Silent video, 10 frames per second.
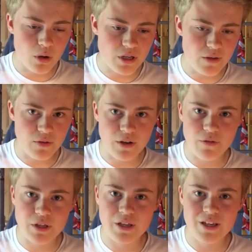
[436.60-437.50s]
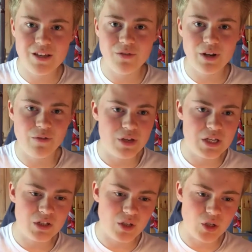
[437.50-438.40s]
Even if he
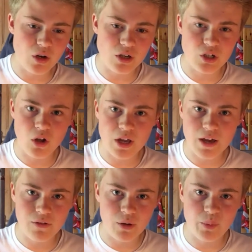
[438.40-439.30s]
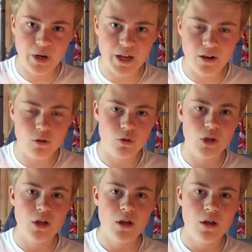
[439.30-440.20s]
is injured, I just like having a player who
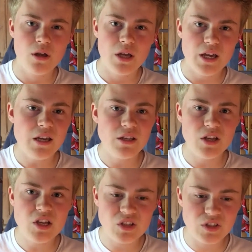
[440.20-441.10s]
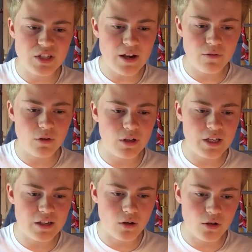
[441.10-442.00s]
he's
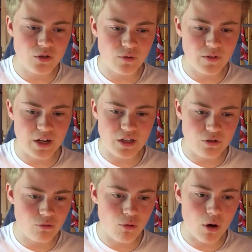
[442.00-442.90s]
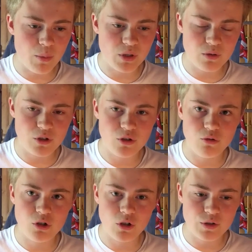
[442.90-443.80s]
definitely an Arsenal fan. He grew up as a
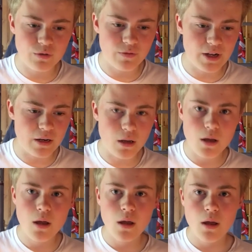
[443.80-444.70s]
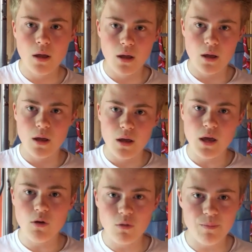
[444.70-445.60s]
huge Arsenal fan.
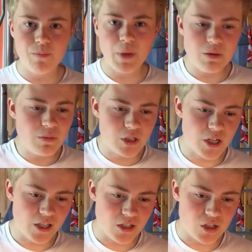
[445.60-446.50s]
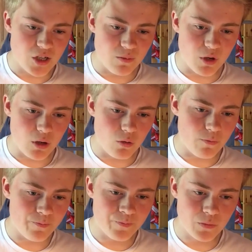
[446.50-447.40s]
It would make me sad to see him go.
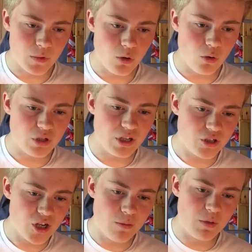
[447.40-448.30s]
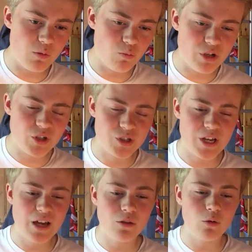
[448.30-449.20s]
Oxlade-Chamberlain, we just
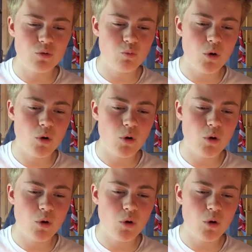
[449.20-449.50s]
cannot.